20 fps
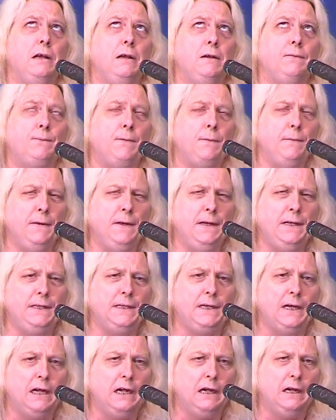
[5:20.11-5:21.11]
from
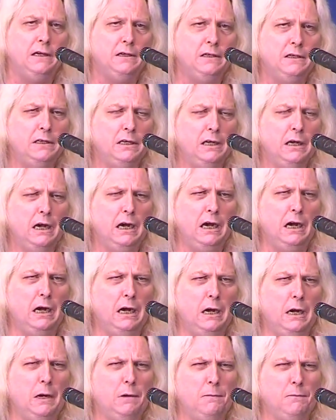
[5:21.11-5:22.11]
India,
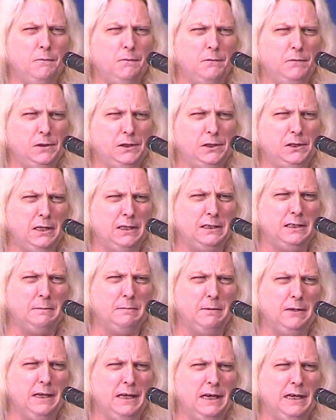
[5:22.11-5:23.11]
was talked about